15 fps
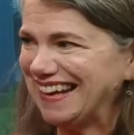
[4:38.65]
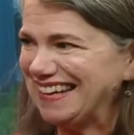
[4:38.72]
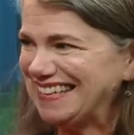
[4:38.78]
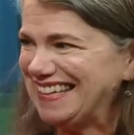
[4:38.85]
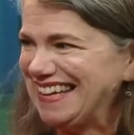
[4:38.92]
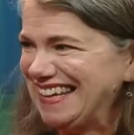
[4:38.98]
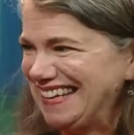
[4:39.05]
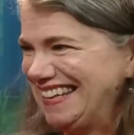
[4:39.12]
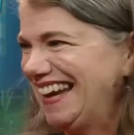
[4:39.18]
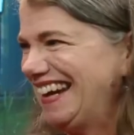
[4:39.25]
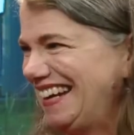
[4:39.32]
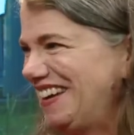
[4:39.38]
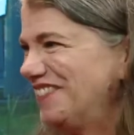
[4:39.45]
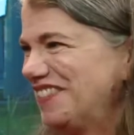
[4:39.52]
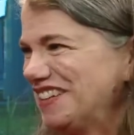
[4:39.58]
nineteen
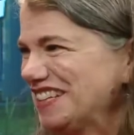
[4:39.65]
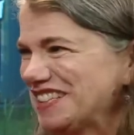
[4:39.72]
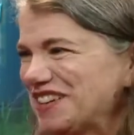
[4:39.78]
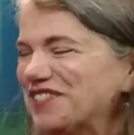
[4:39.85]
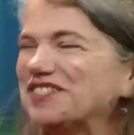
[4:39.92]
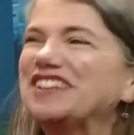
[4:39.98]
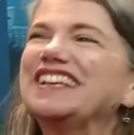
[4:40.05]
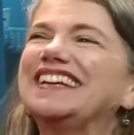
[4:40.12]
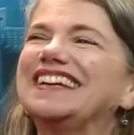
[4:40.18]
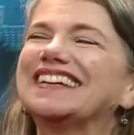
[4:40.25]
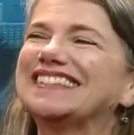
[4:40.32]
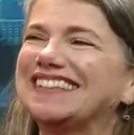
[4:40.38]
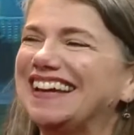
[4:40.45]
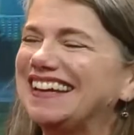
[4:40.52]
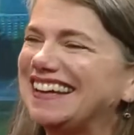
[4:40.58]
ninety-four, wow. so I'm really
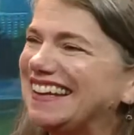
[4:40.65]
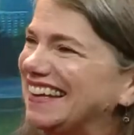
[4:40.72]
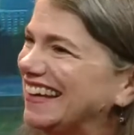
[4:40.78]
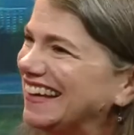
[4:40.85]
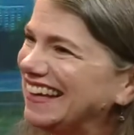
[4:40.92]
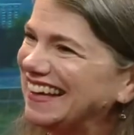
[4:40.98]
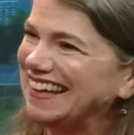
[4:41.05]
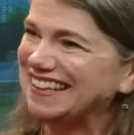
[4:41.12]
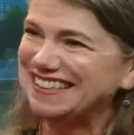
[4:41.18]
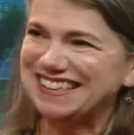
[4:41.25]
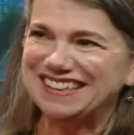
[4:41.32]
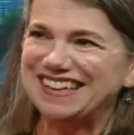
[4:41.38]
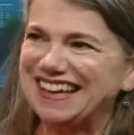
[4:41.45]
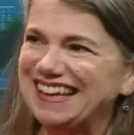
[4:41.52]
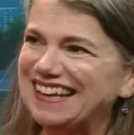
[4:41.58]
excited to, to
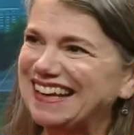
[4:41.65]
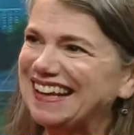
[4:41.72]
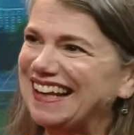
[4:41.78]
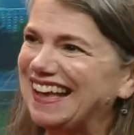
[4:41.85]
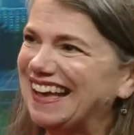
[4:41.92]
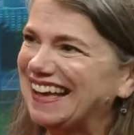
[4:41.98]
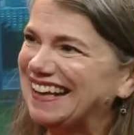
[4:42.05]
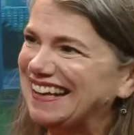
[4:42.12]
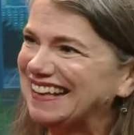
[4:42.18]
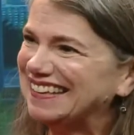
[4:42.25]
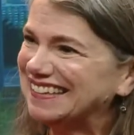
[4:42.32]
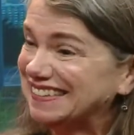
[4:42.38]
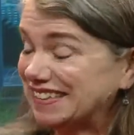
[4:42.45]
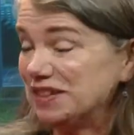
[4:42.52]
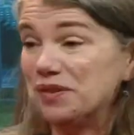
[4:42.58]
hit it again and
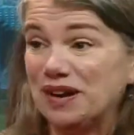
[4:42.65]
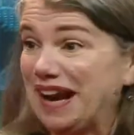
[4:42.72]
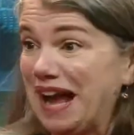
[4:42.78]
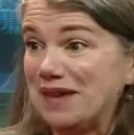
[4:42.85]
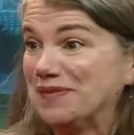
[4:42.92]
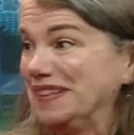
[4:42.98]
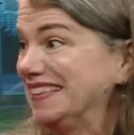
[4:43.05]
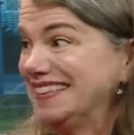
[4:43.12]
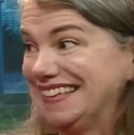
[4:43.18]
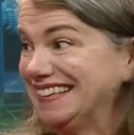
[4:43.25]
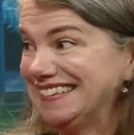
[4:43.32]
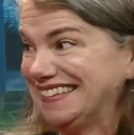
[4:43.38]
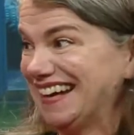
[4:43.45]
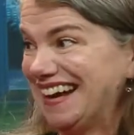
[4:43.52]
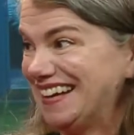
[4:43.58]
see what happens this
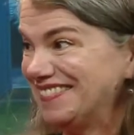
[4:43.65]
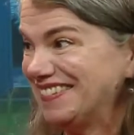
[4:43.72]
time.